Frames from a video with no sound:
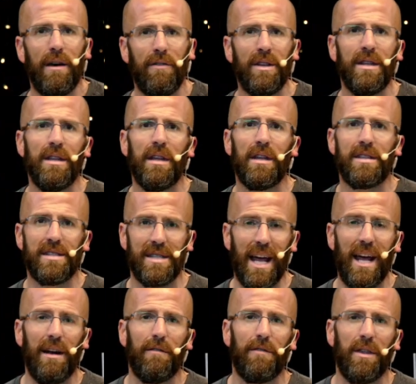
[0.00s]
given the
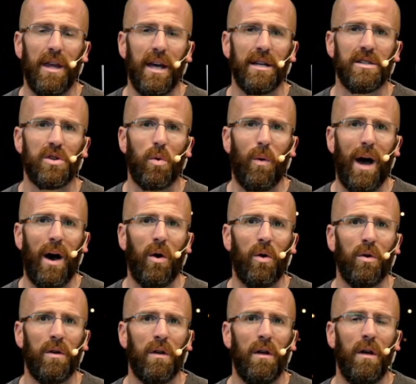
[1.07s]
state of things
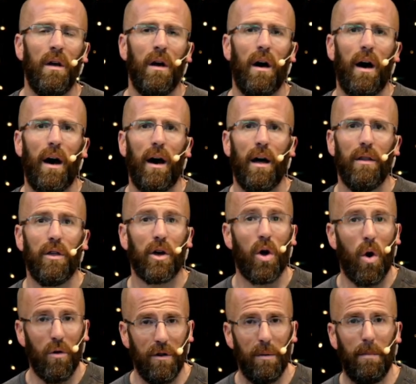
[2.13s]
around the
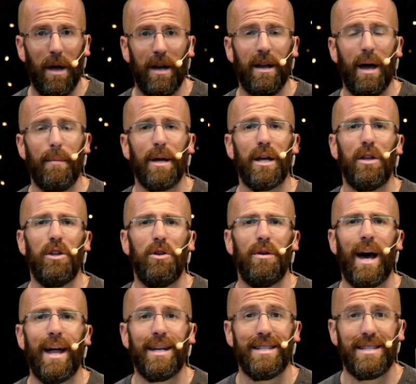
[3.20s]
COVID pandemic in the
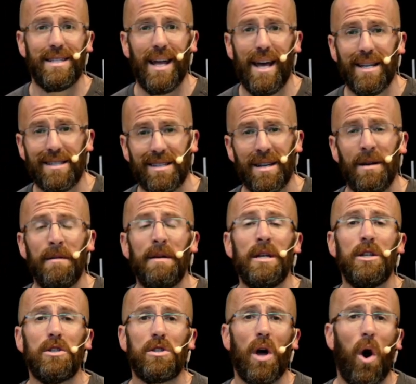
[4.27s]
United States.
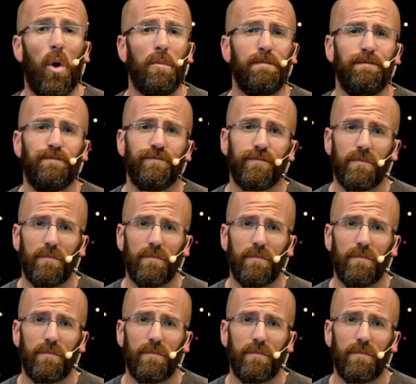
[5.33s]
So